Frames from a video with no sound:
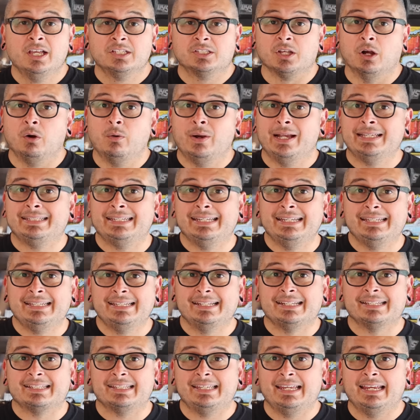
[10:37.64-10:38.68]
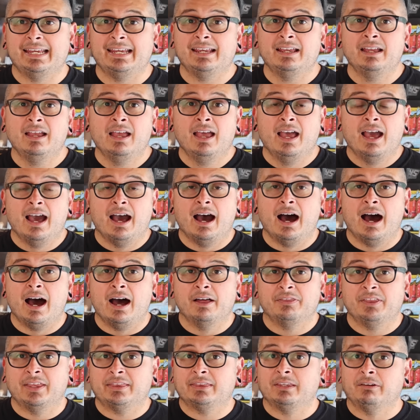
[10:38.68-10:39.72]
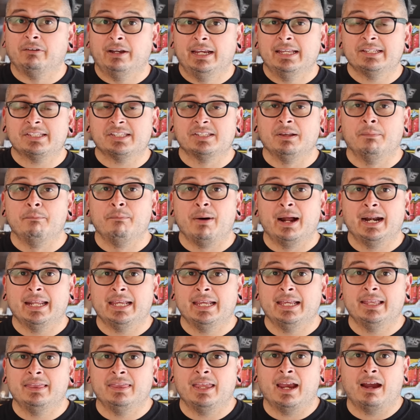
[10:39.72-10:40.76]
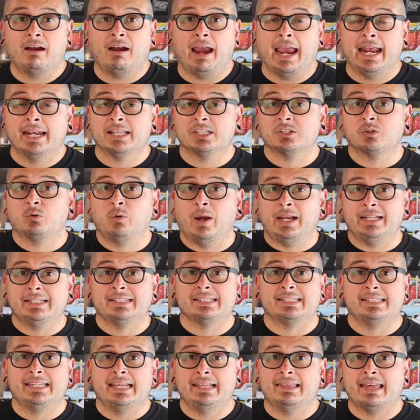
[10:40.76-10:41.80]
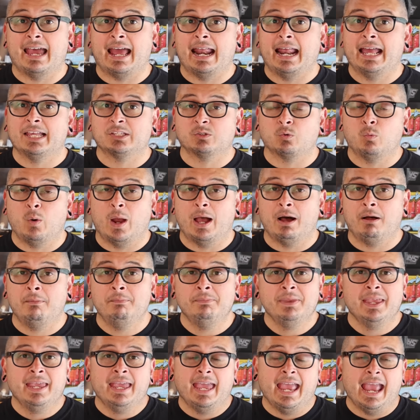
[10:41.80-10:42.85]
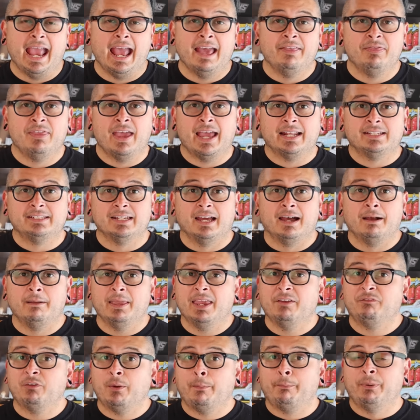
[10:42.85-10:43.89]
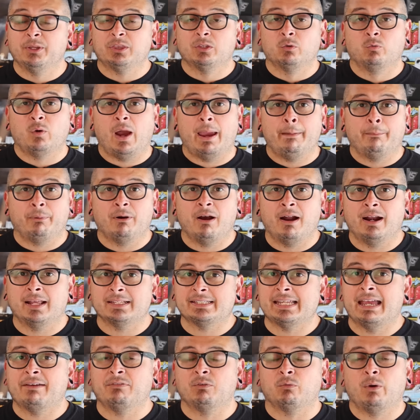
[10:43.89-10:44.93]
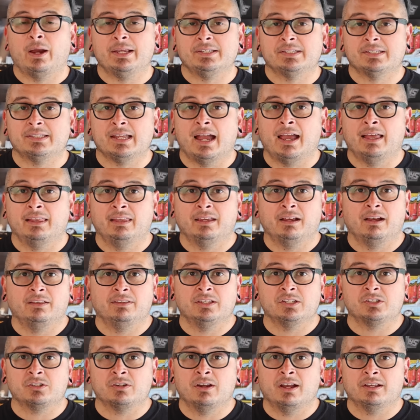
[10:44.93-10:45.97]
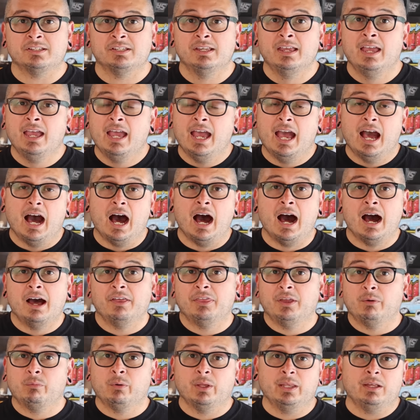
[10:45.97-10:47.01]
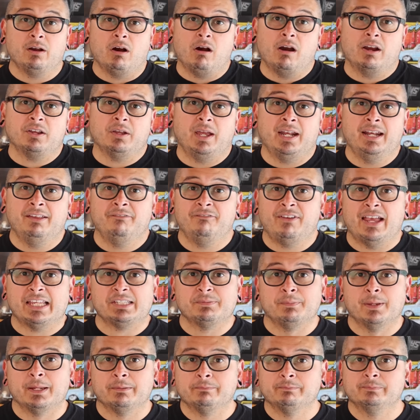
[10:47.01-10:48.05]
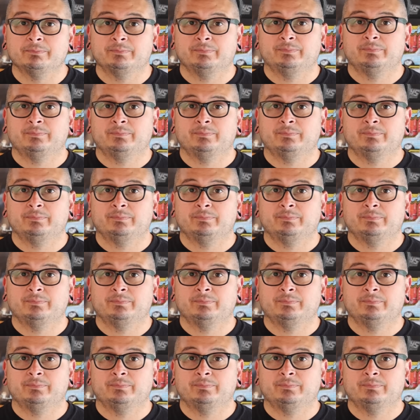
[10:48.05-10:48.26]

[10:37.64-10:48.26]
So it's easy to see uh, that there is some money in there and it's great to see that as well. And that uh, if you put the right products, have the right styling on these trucks, uh, they really are an investment.